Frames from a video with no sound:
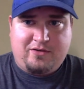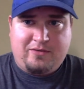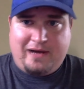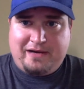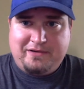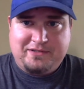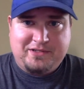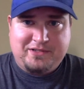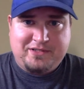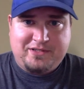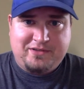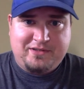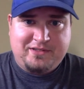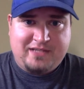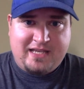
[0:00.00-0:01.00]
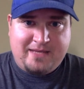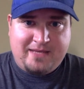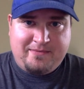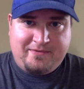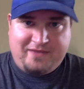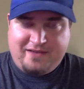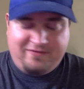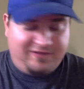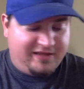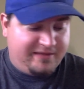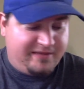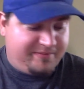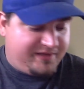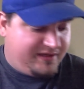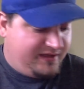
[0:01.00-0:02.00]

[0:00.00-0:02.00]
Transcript: our records are still the same if I flip.